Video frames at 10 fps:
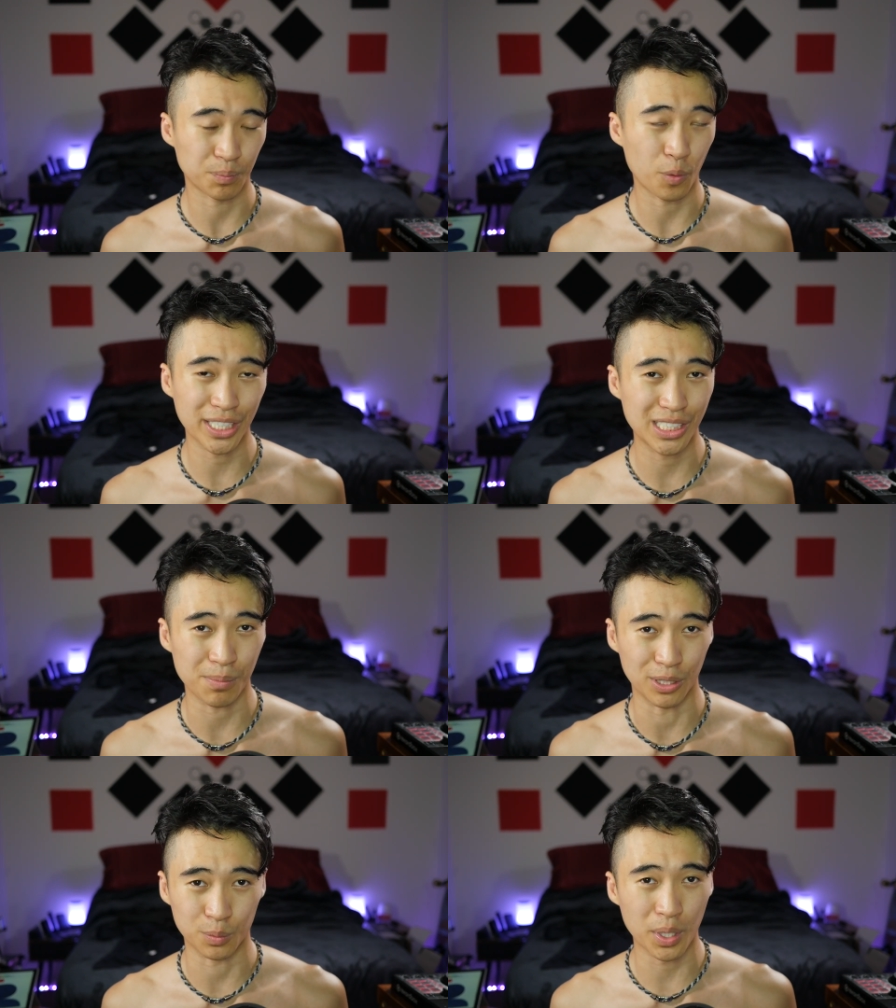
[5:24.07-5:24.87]
Way
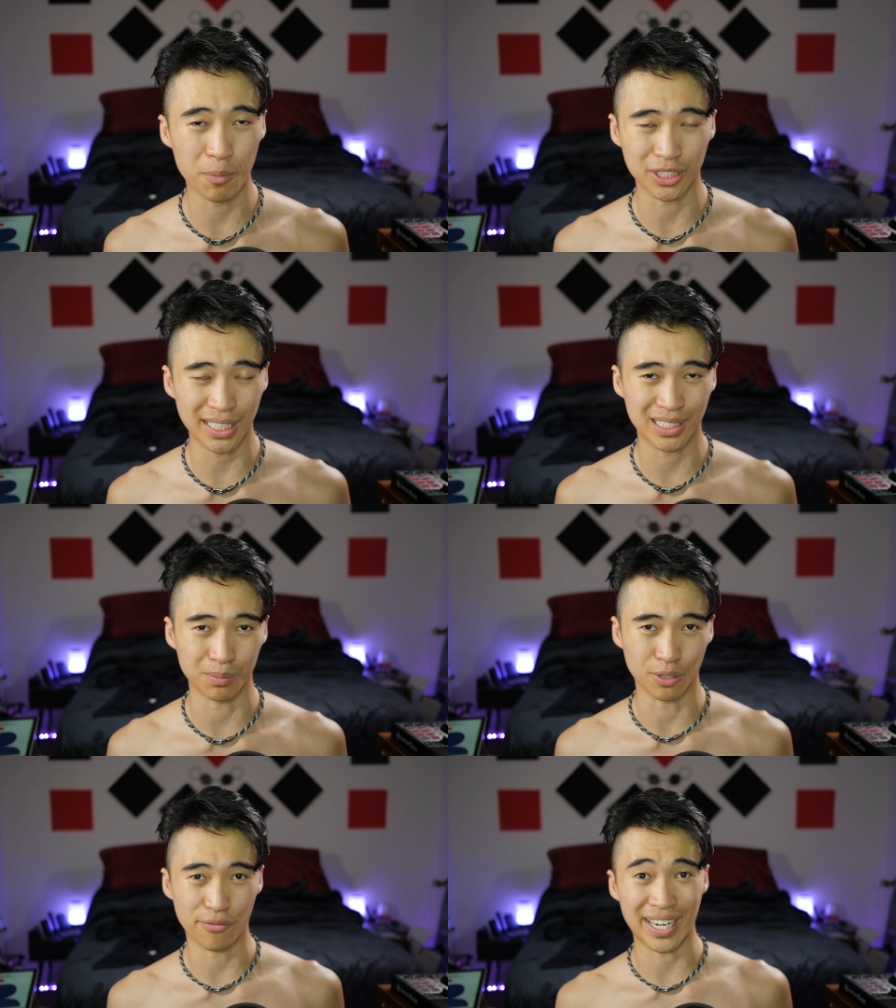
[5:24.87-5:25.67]
cheaper, it's way more
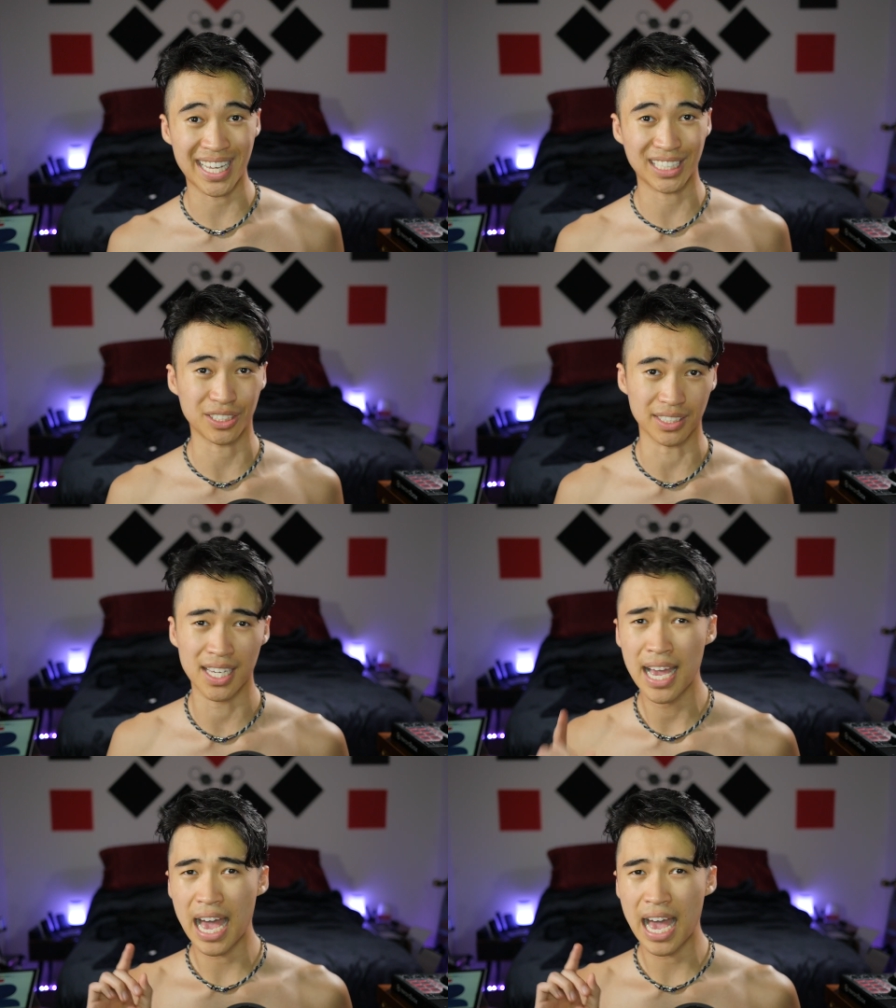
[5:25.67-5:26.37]
sensible financially.